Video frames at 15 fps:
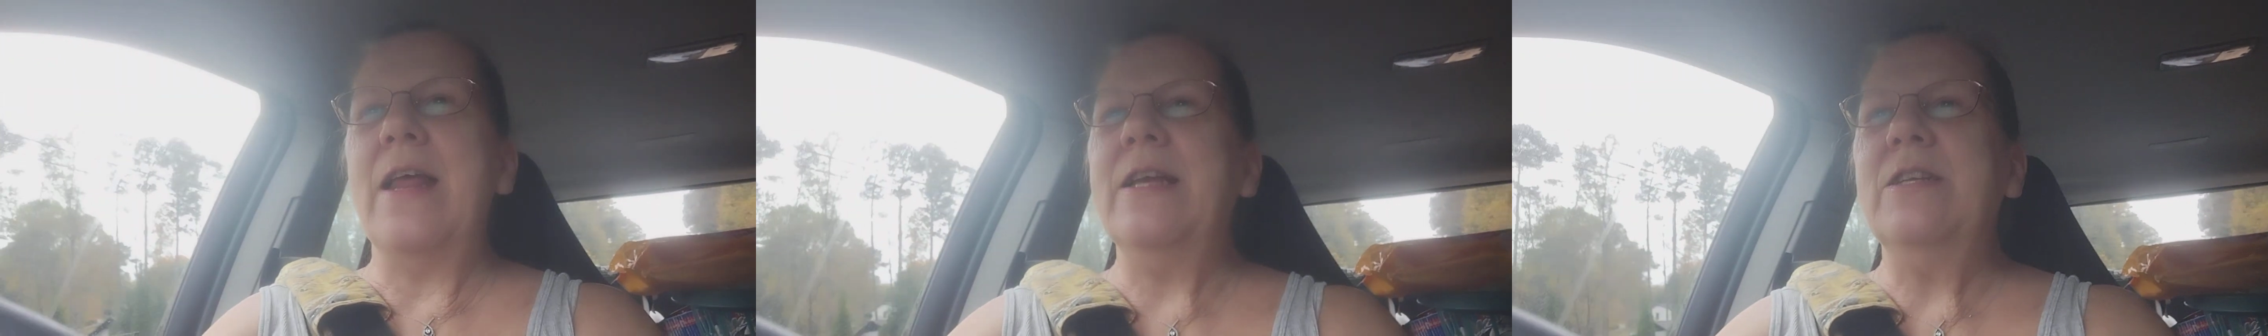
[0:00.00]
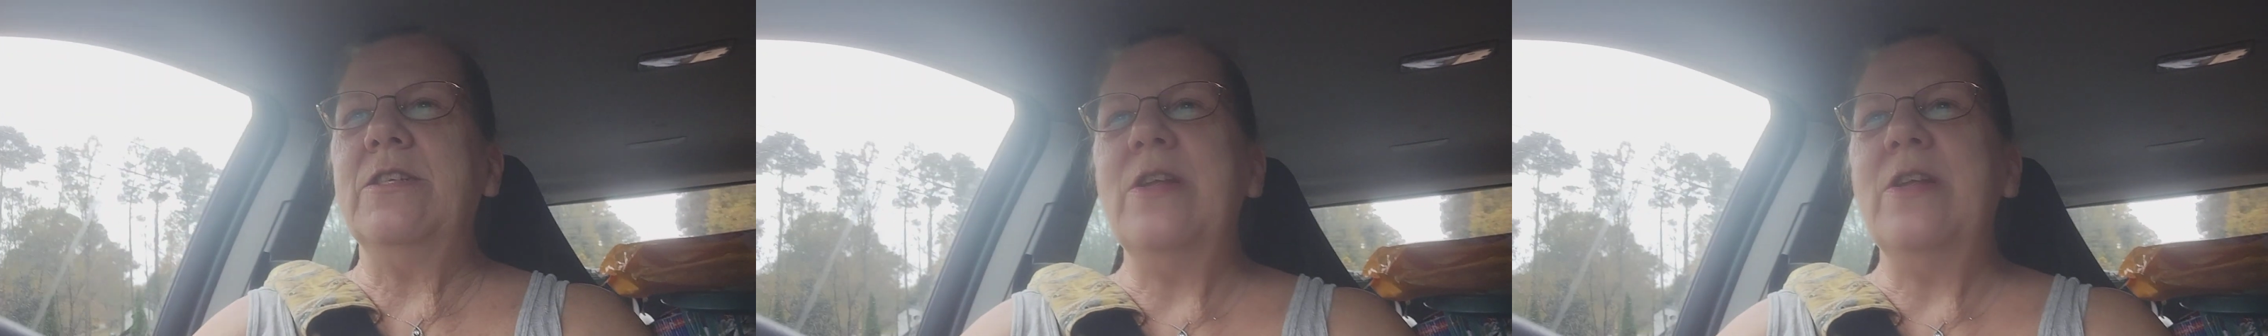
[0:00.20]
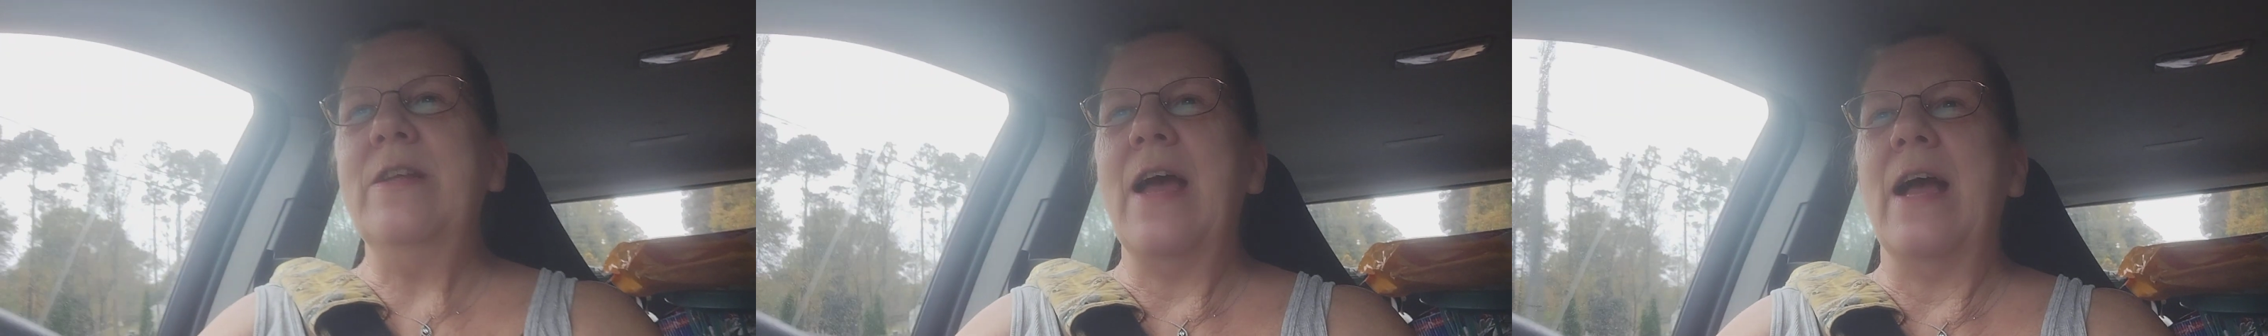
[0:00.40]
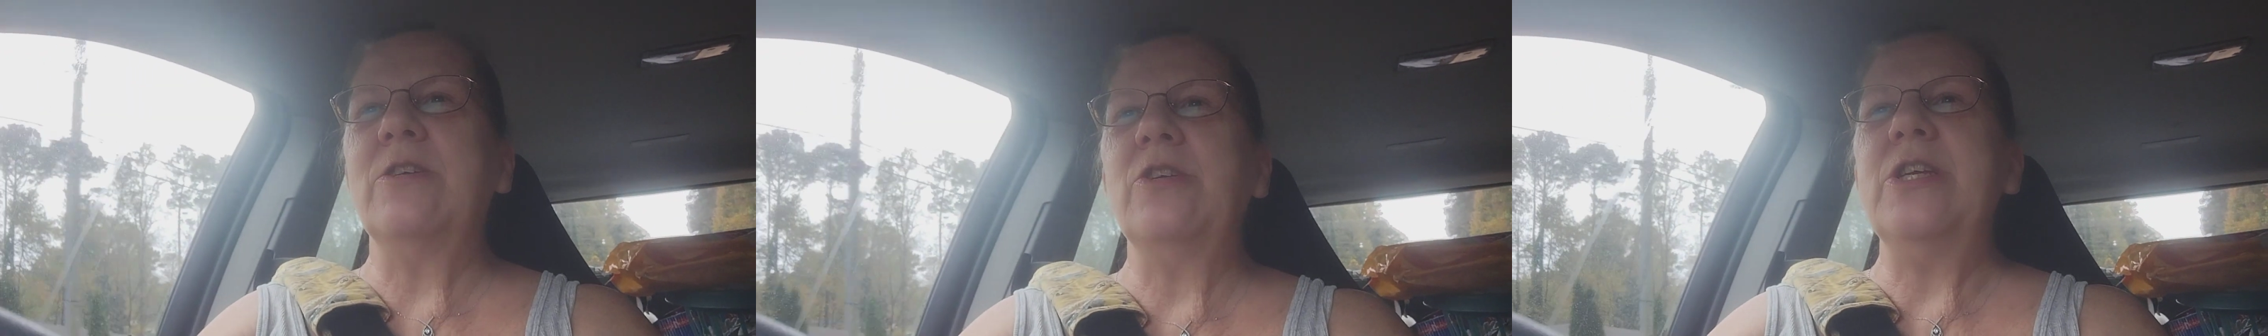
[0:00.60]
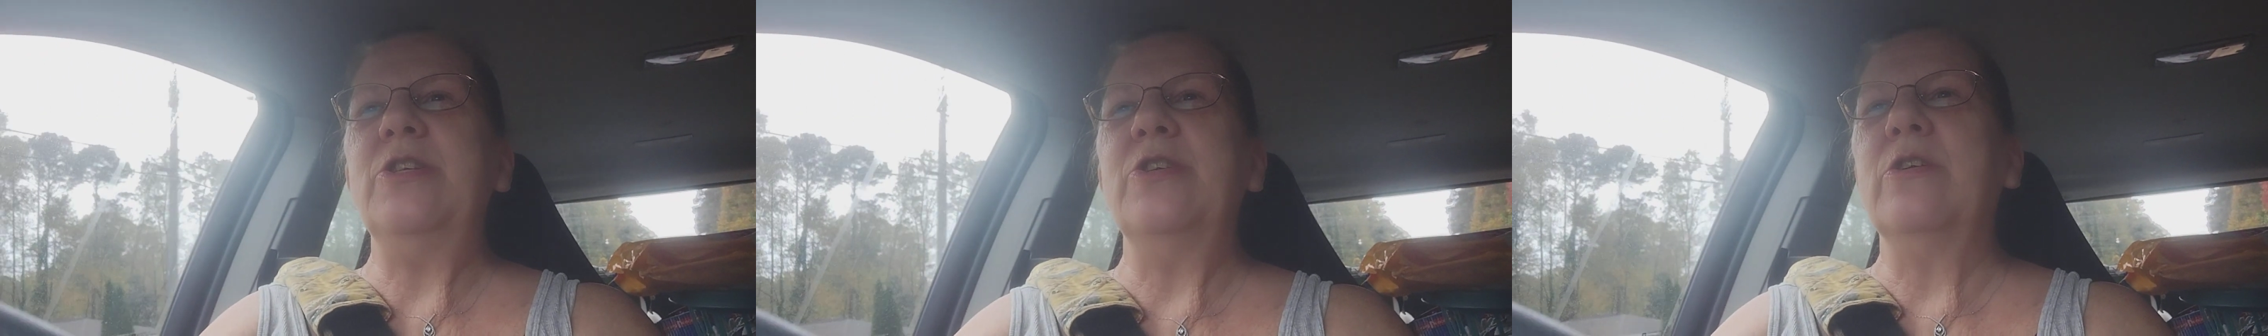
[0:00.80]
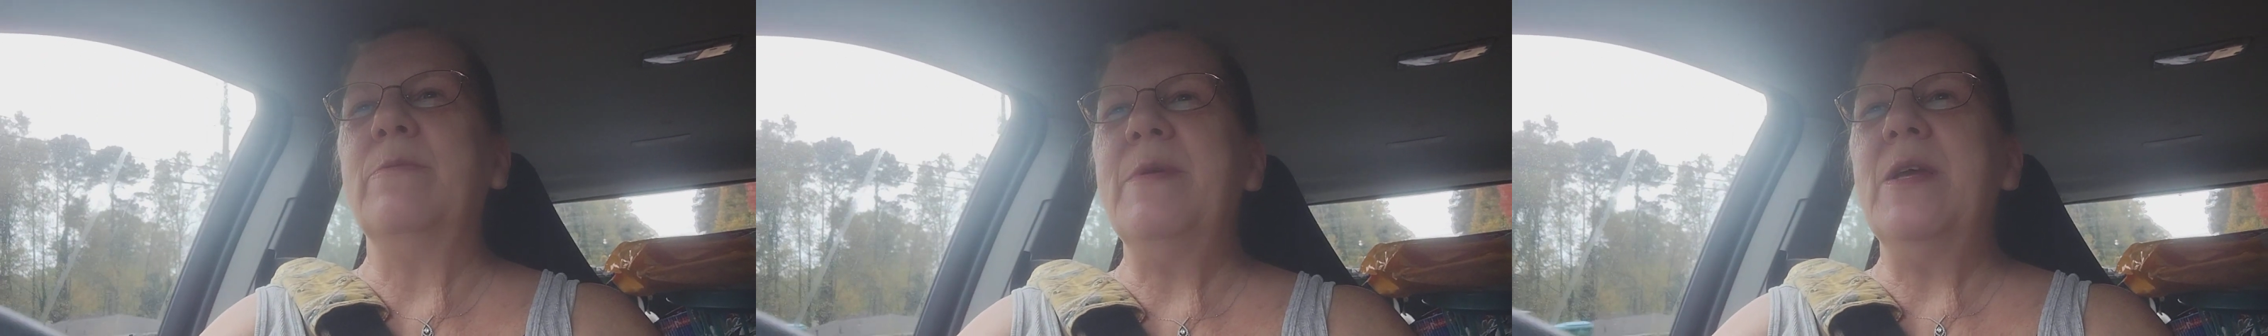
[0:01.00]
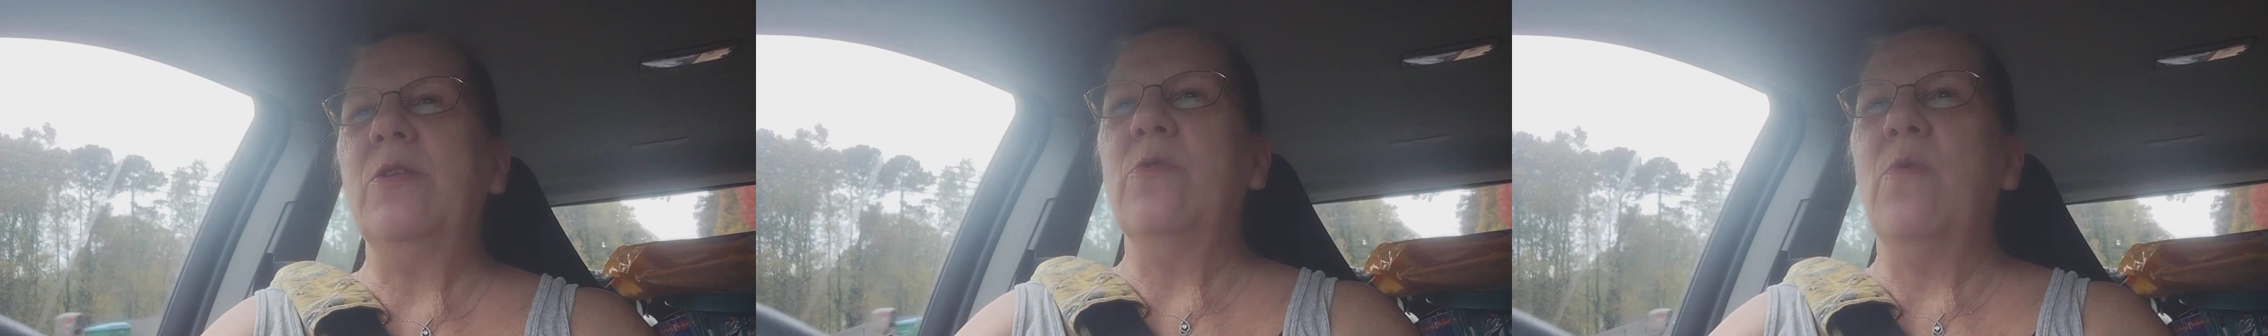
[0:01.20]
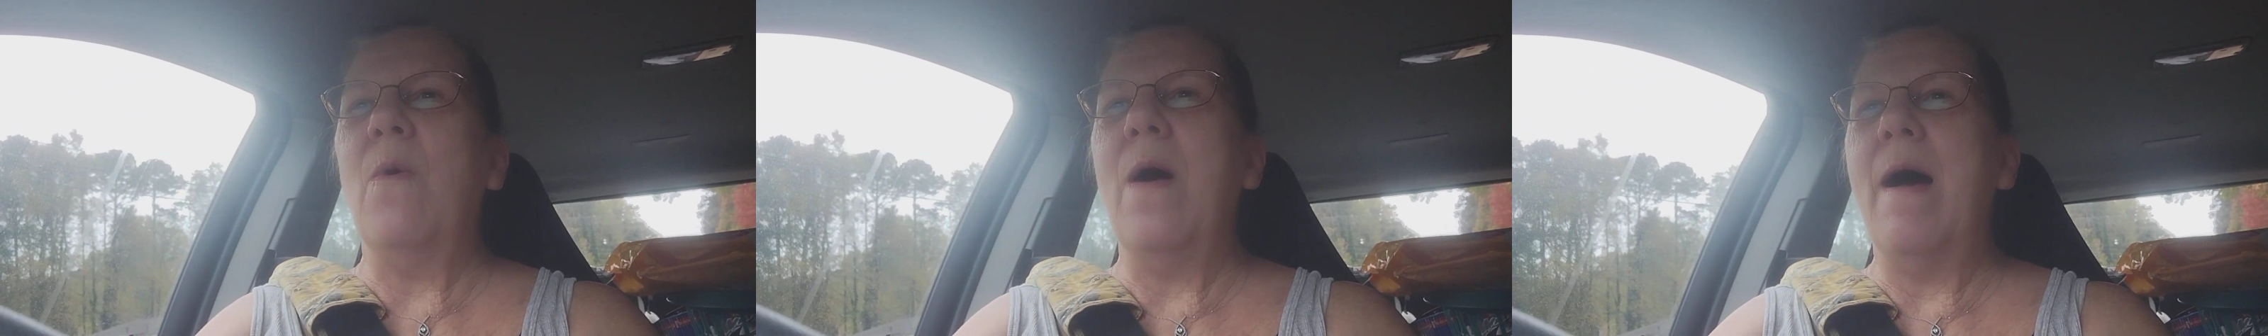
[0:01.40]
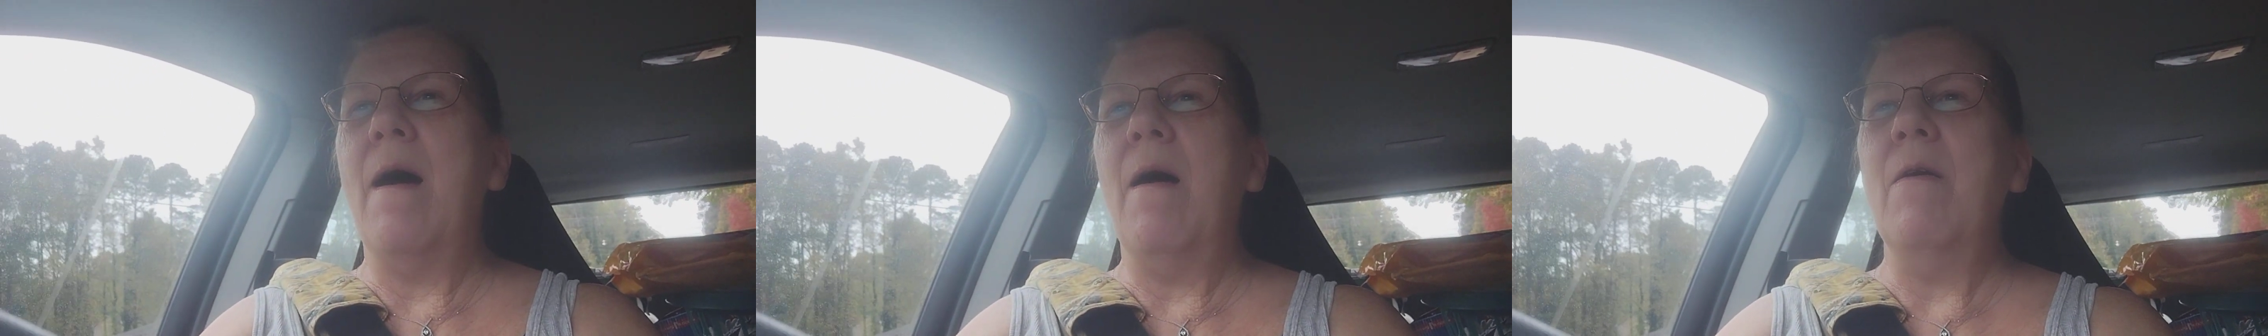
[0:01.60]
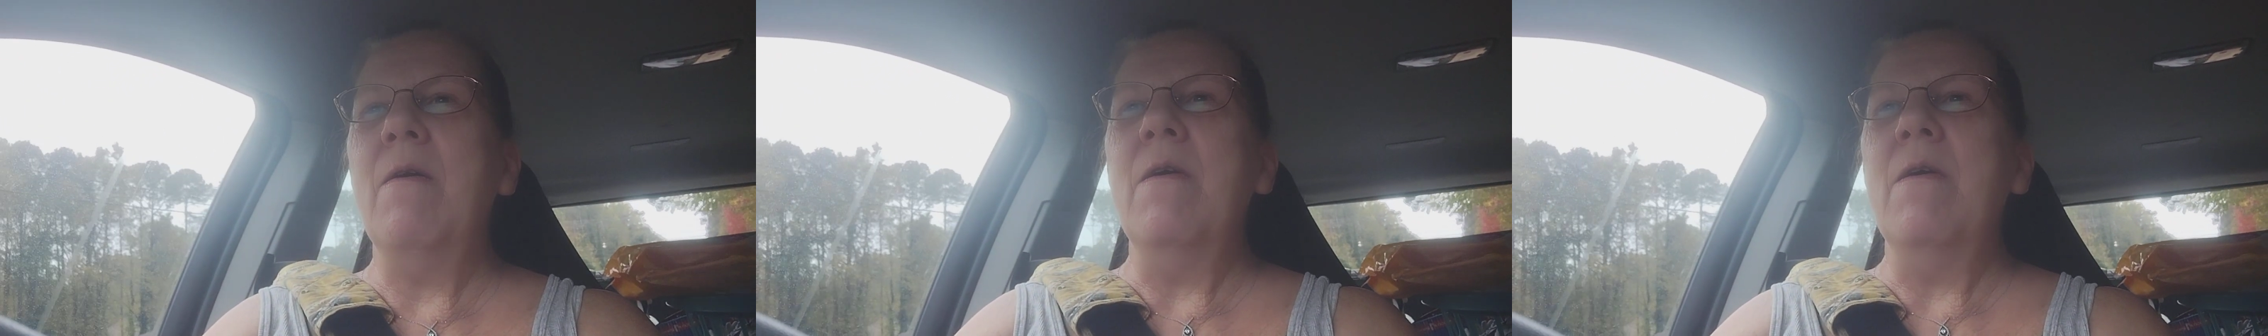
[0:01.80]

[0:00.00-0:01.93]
and it, it actually took me a little while,